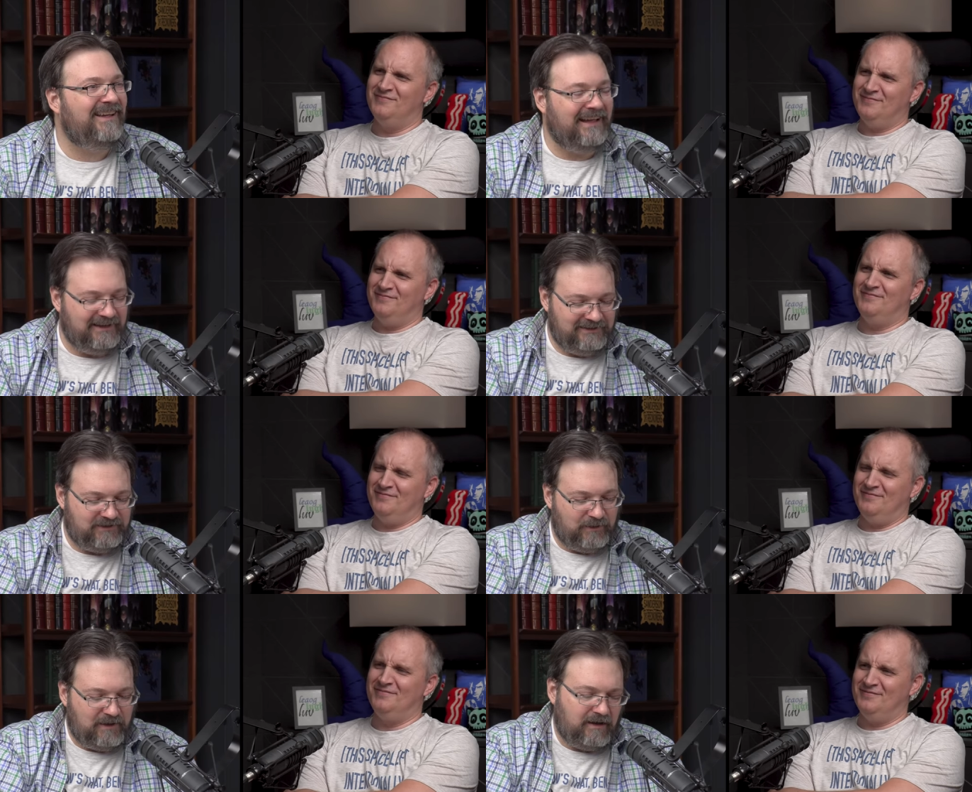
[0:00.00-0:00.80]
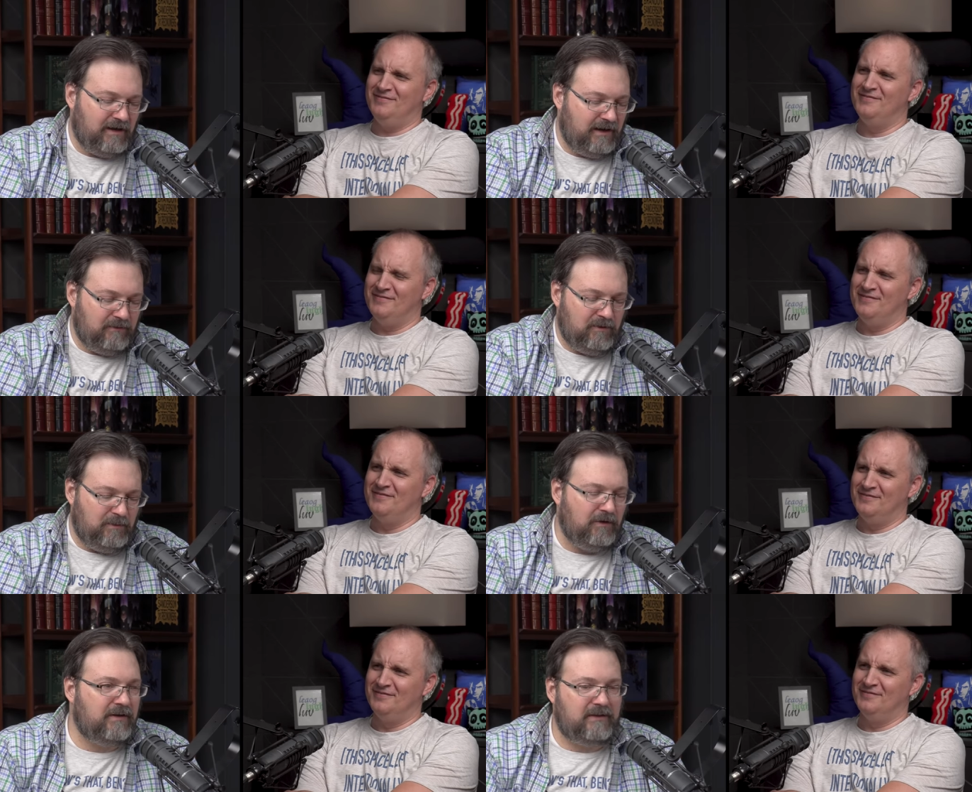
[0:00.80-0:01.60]
Speaker 1: And so we're like, all right, we'll
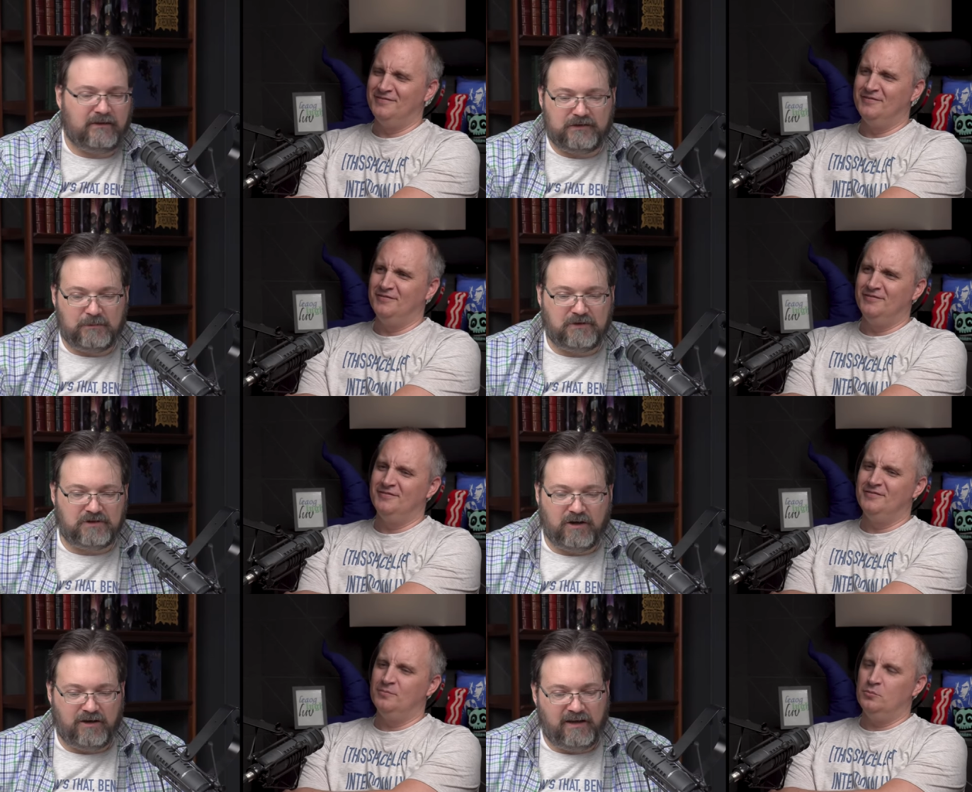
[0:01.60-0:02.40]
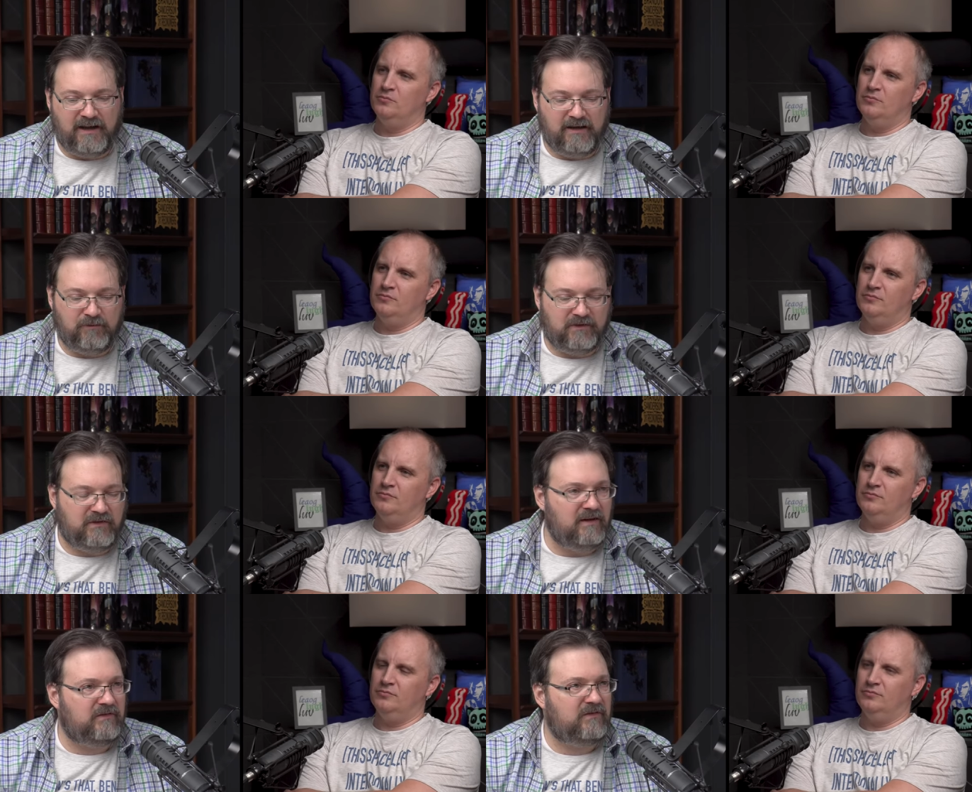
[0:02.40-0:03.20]
both get the soup to start. And it was
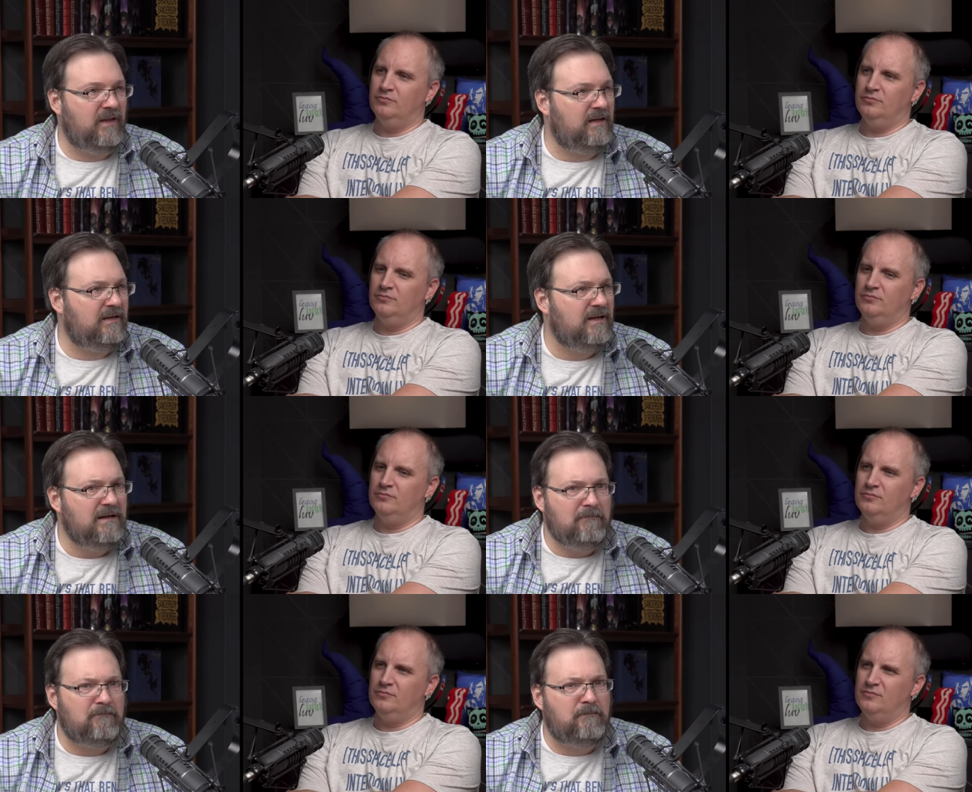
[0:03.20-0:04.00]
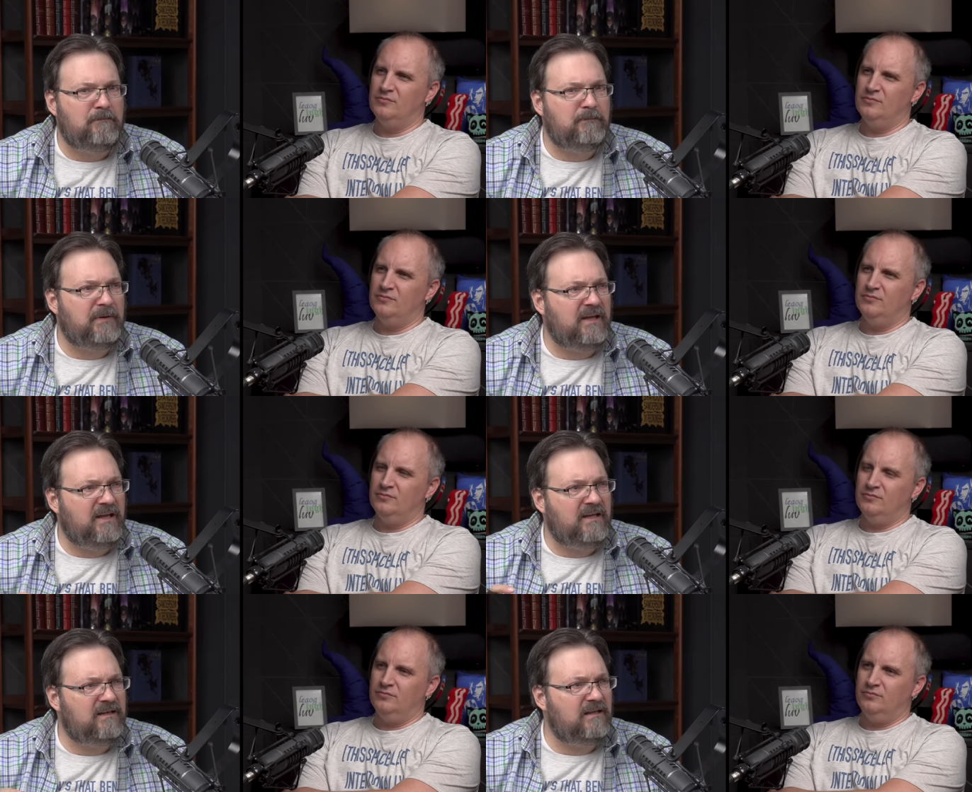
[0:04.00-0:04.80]
this like
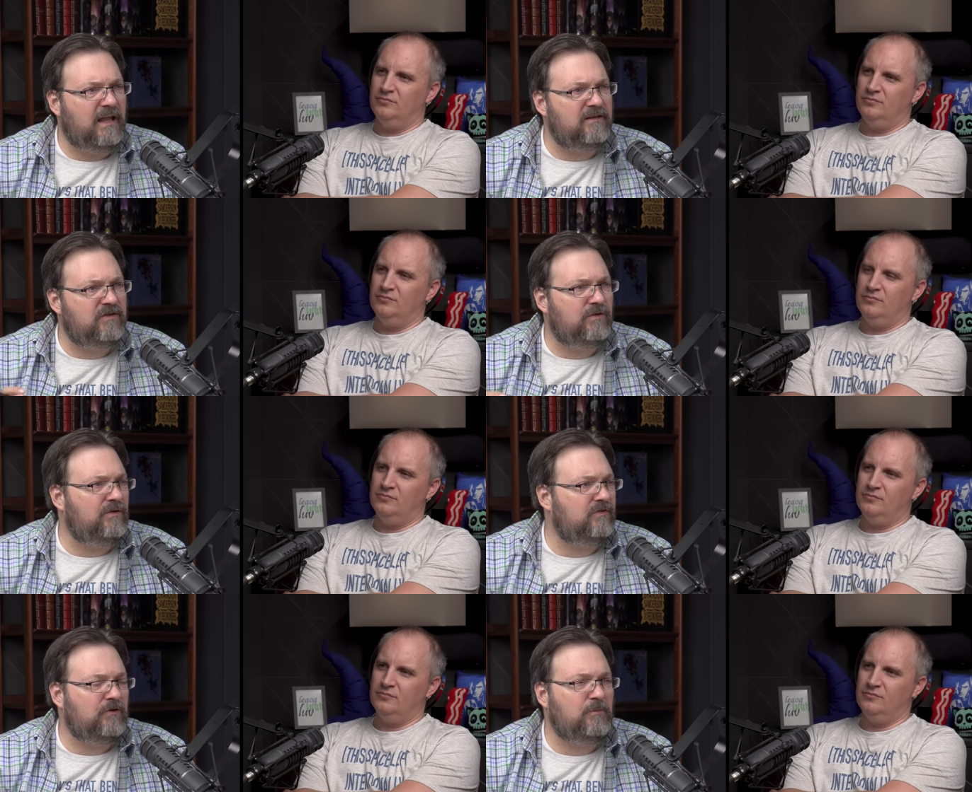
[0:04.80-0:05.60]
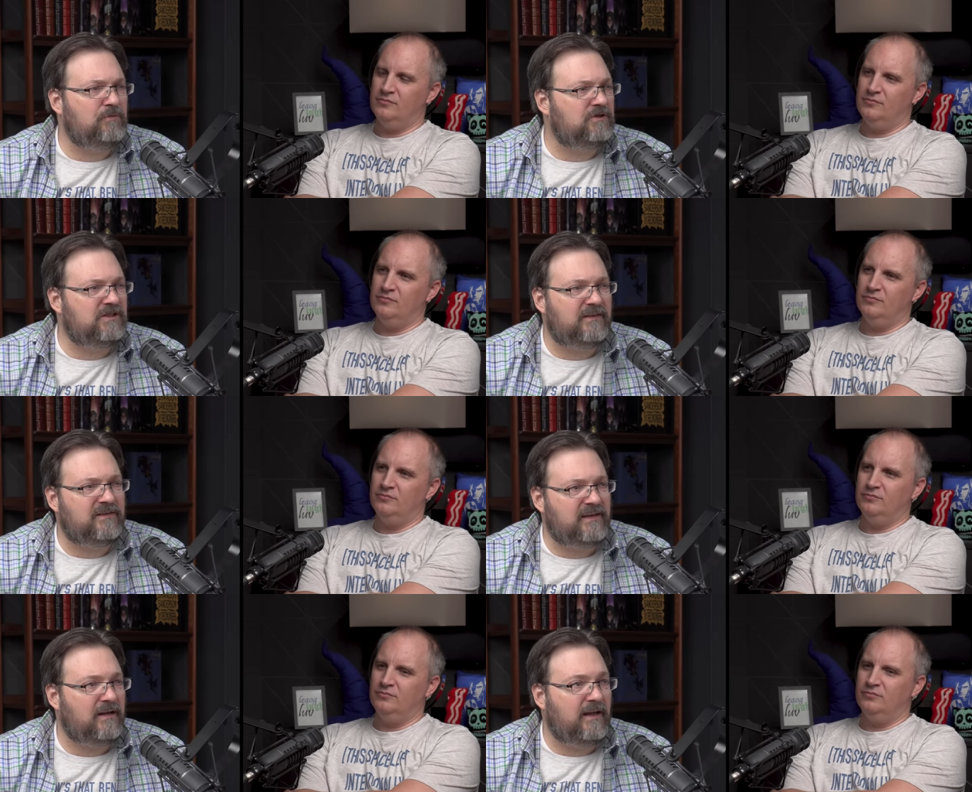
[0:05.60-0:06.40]
bean lentil soup, which
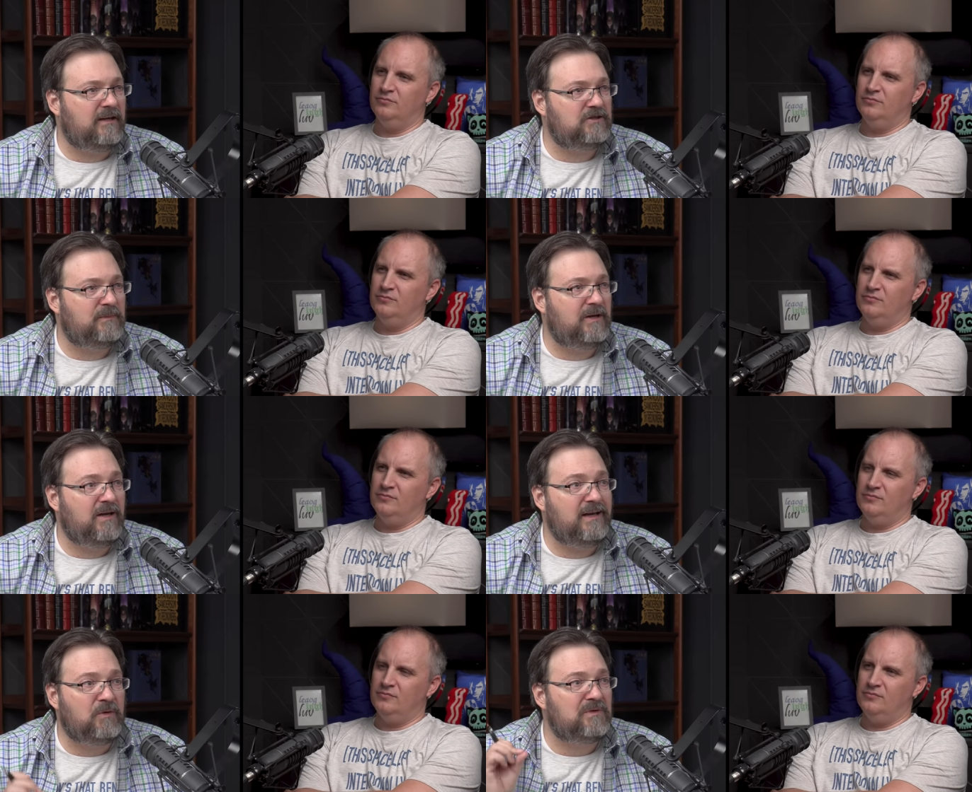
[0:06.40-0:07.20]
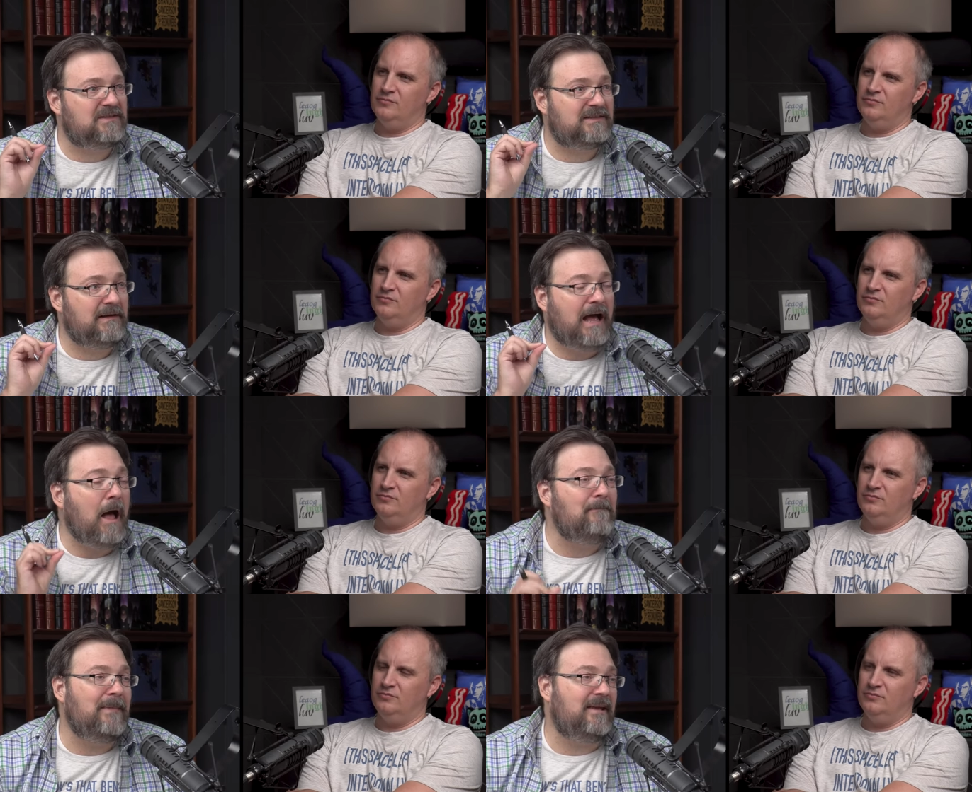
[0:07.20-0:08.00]
doesn't sound like it should be good. It was
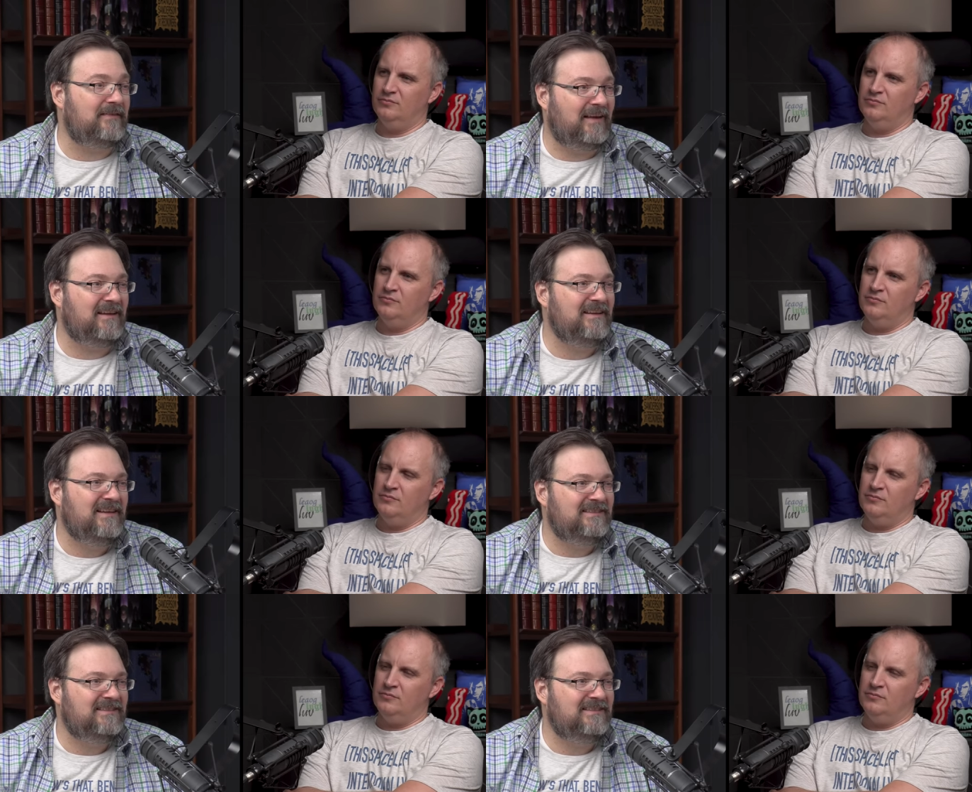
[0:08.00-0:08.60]
amazing.